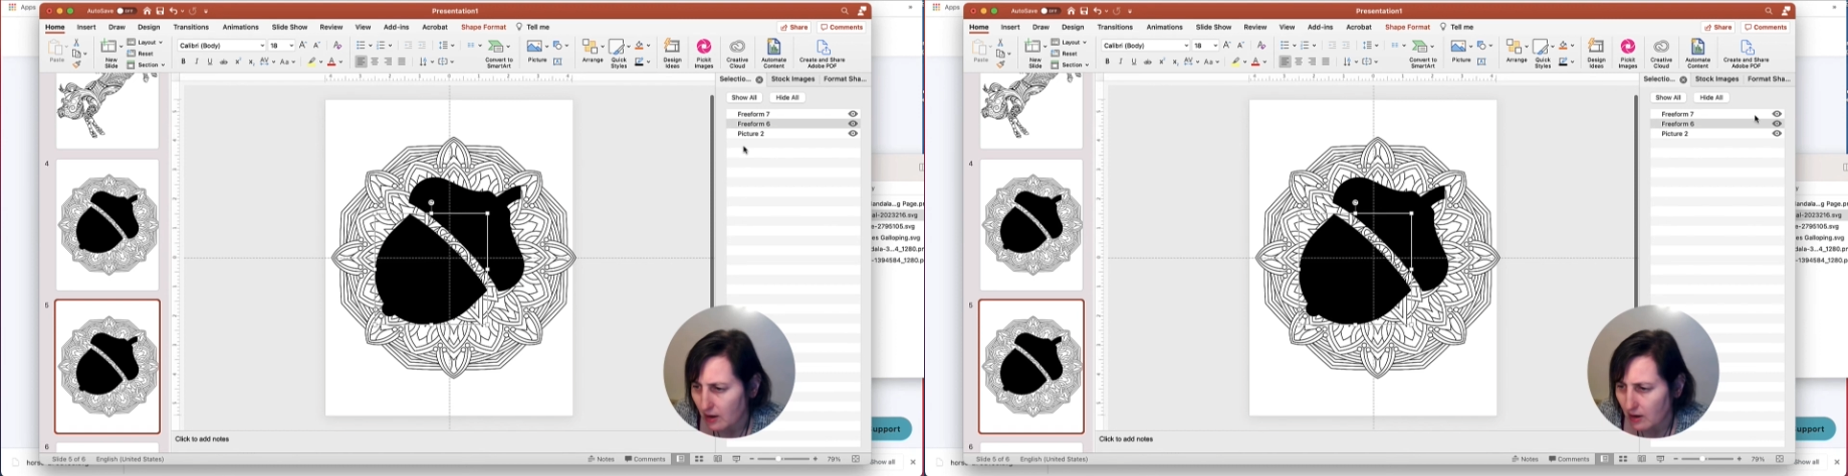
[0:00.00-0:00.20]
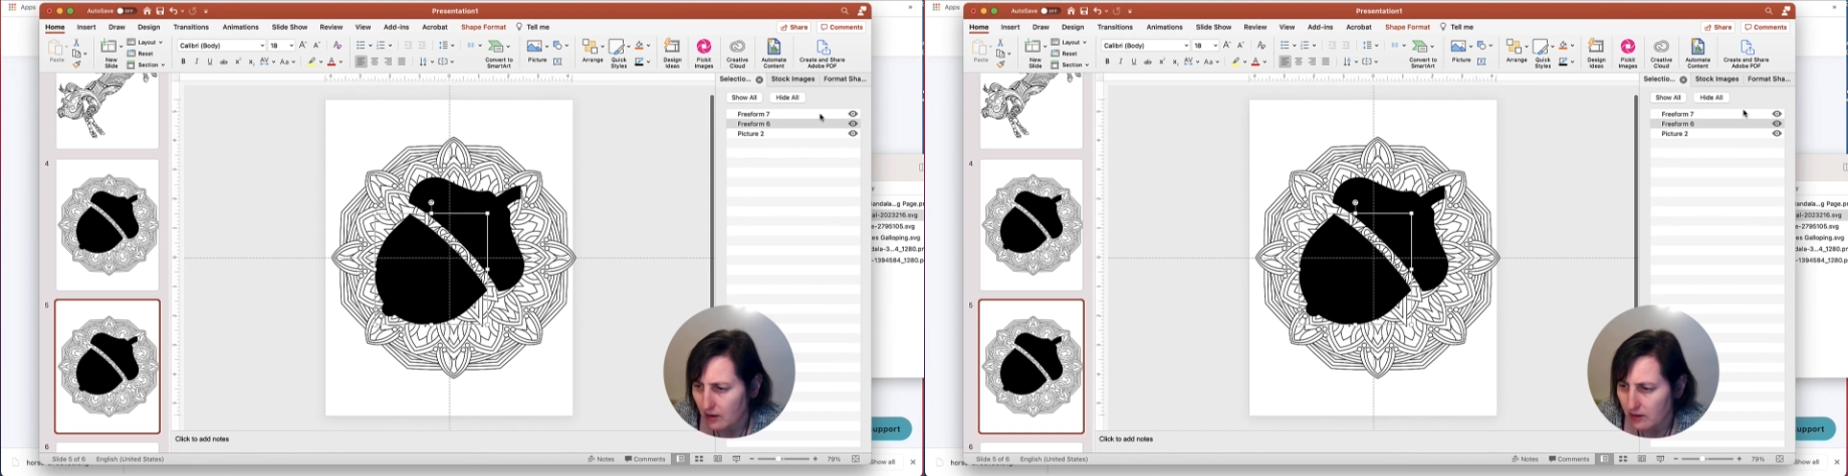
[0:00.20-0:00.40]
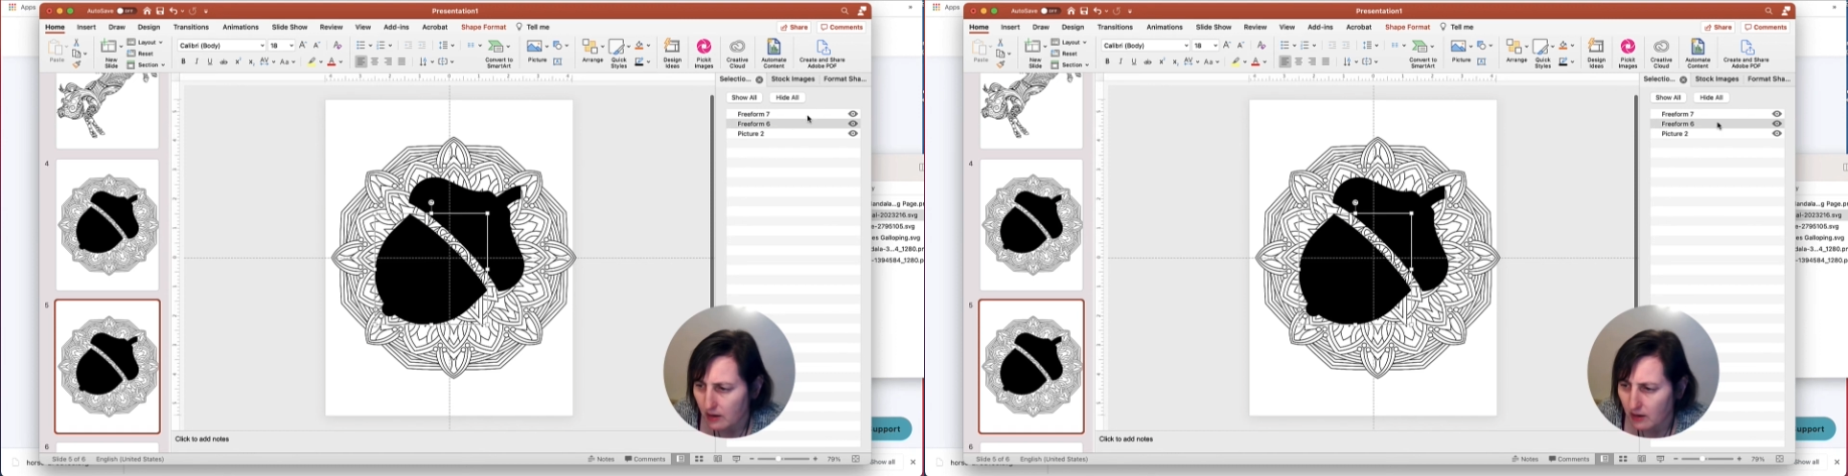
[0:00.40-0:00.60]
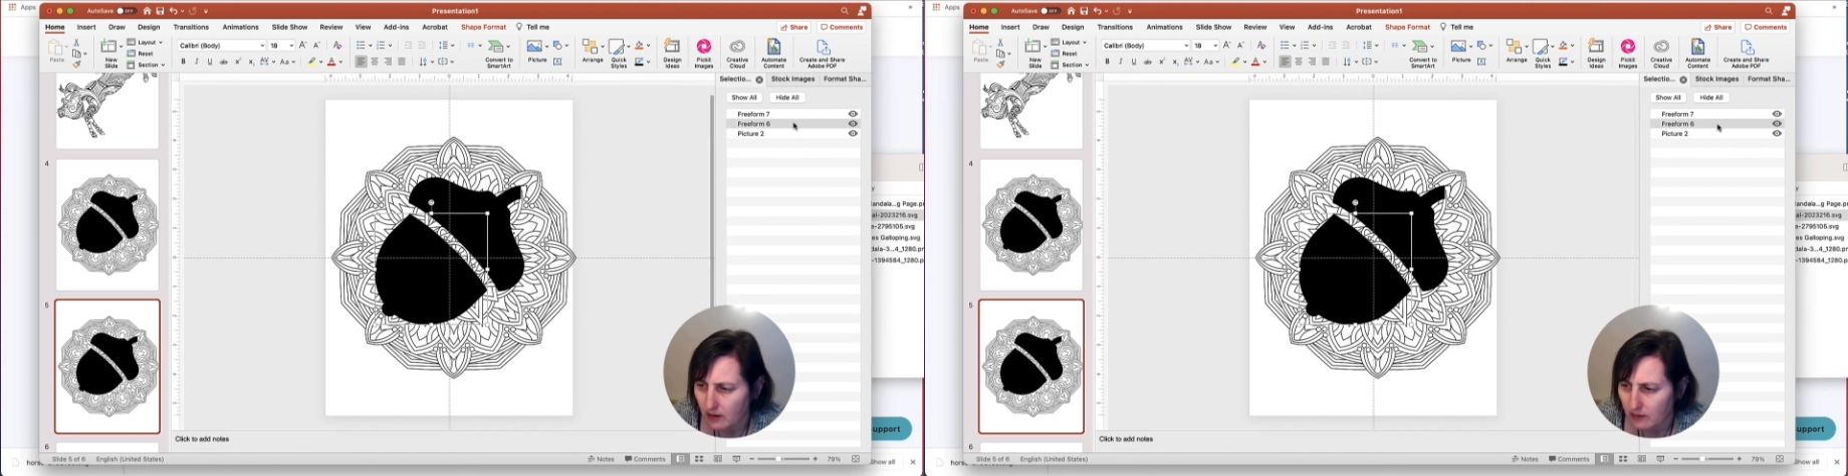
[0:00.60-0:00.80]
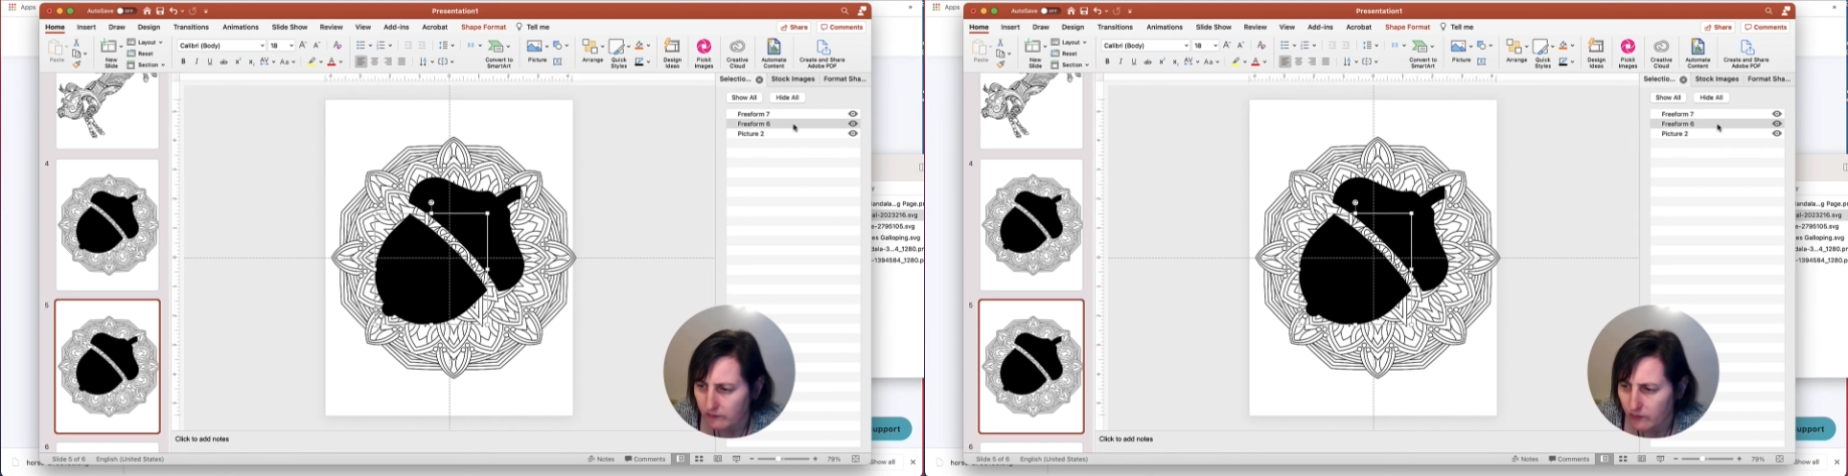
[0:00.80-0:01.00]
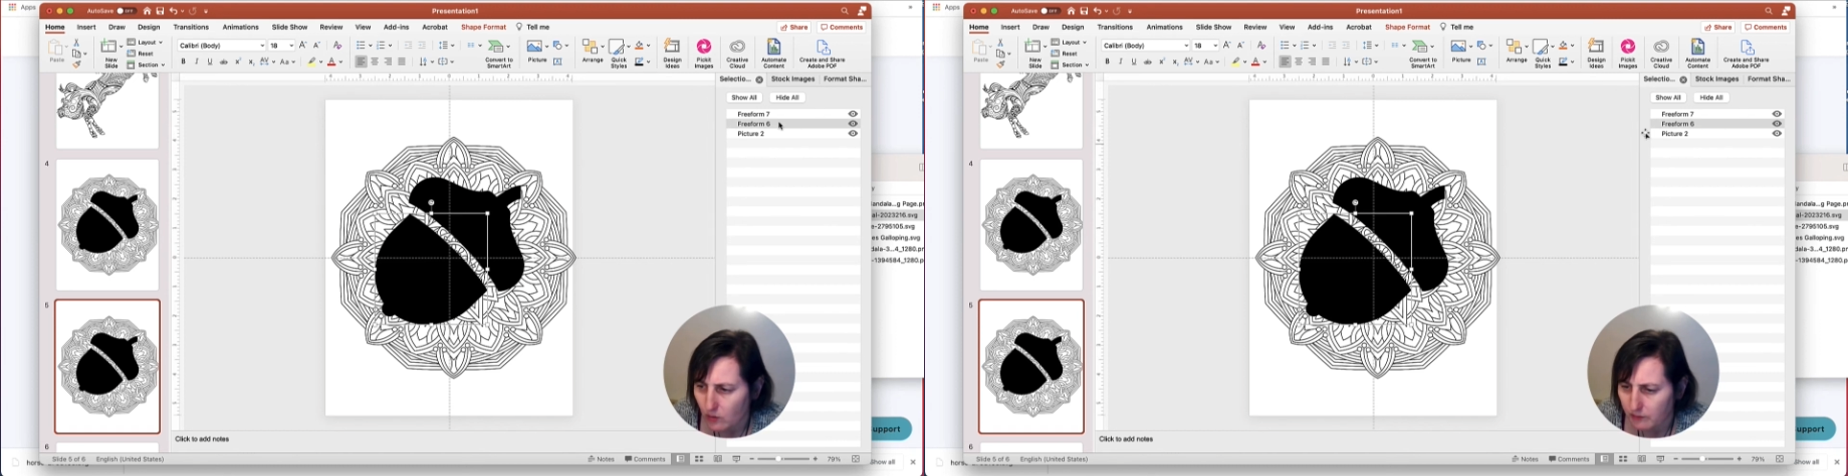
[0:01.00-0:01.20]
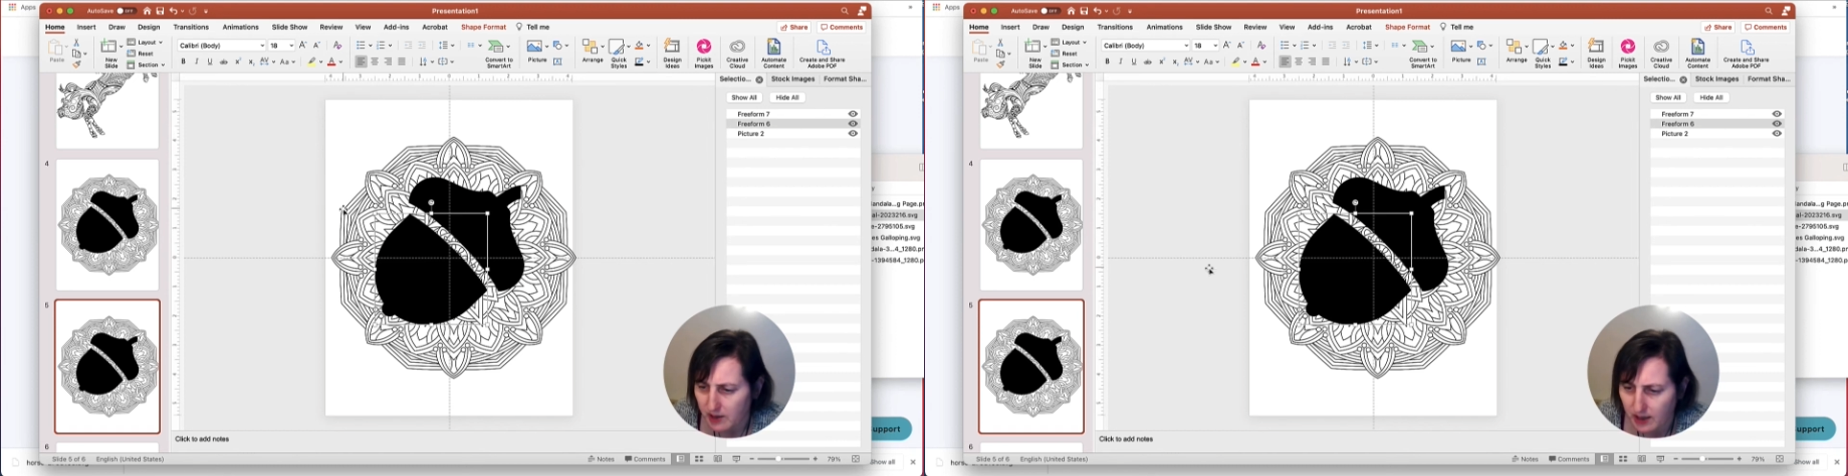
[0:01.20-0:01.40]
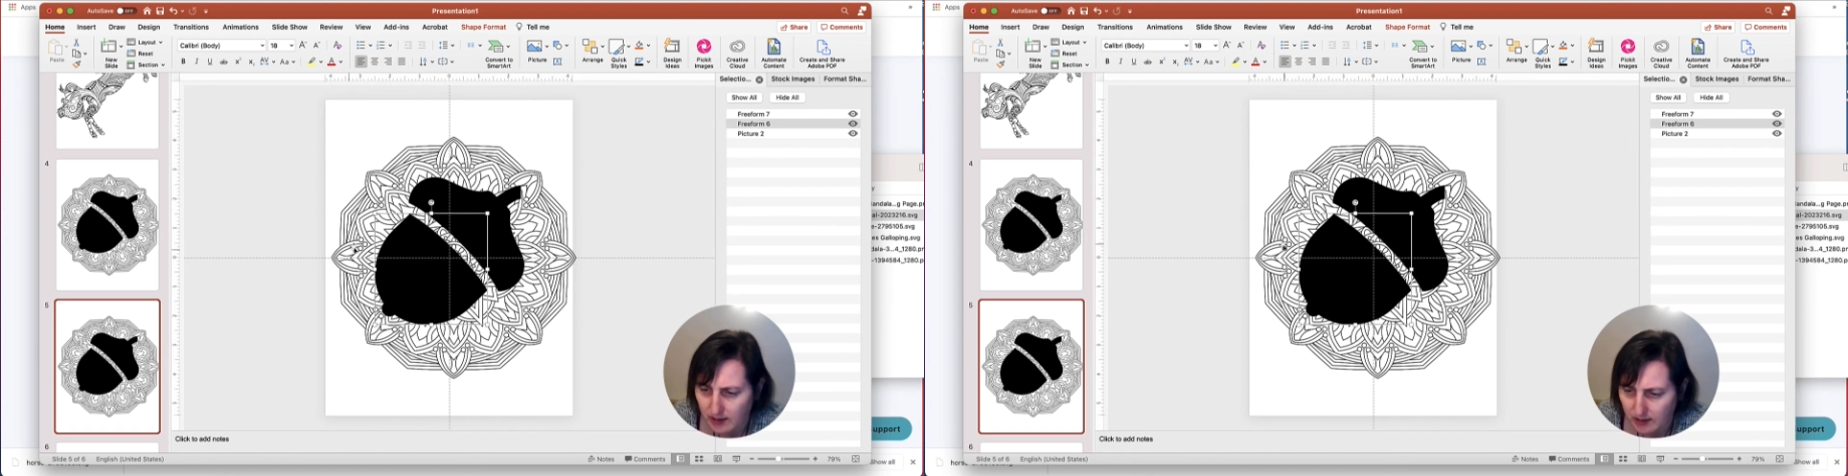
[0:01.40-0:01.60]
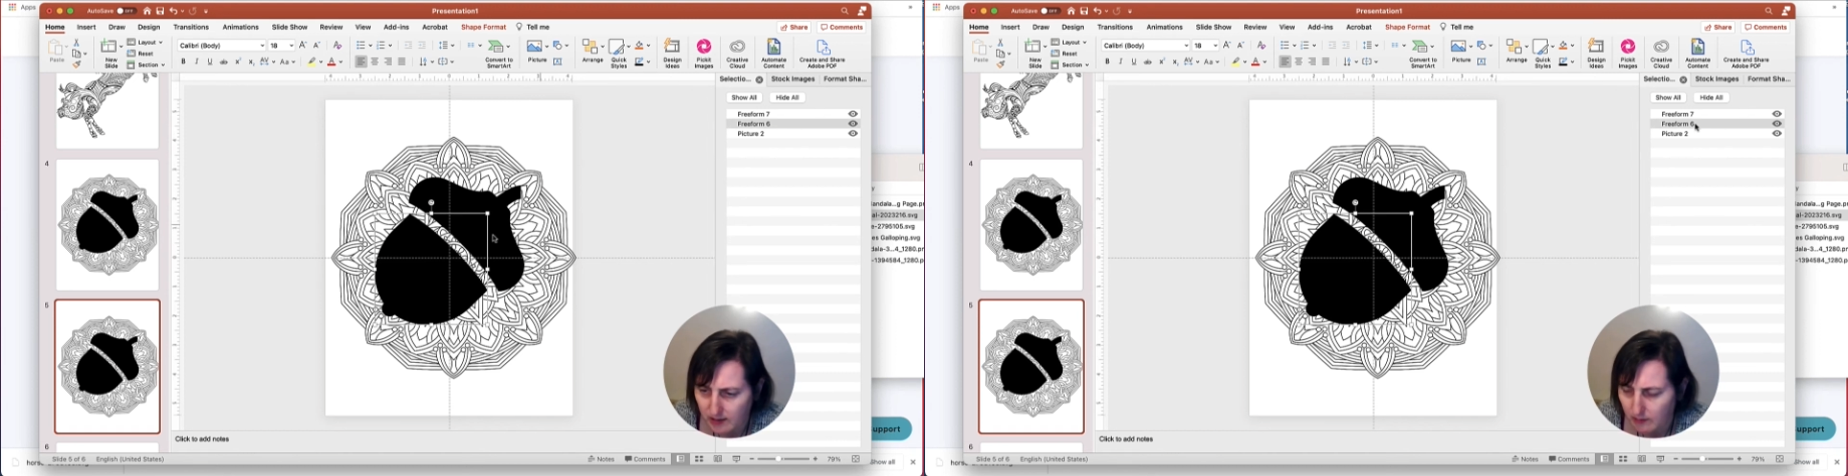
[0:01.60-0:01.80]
So form 6 is the